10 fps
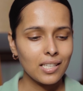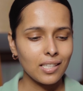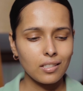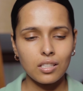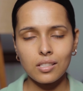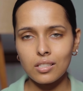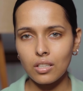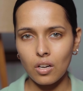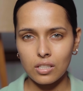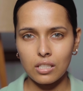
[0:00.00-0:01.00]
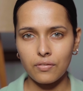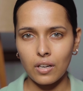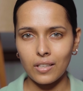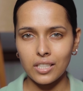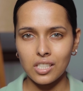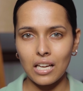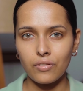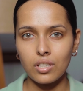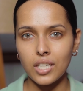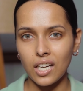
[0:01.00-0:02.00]
Since this is a costly foundation, I
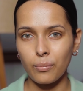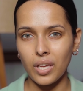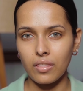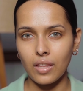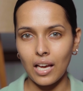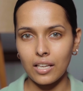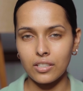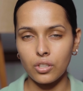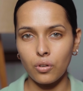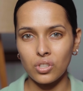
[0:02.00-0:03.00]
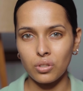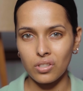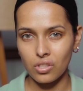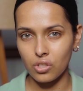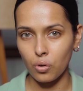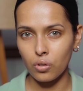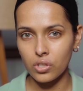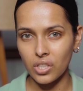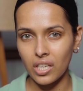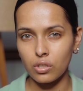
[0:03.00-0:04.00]
will recommend that you go to a store
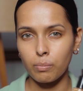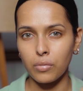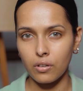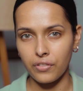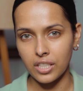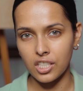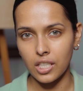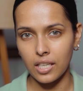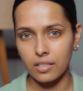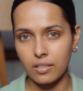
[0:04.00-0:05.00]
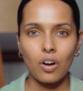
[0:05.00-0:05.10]
to get your perfect shade.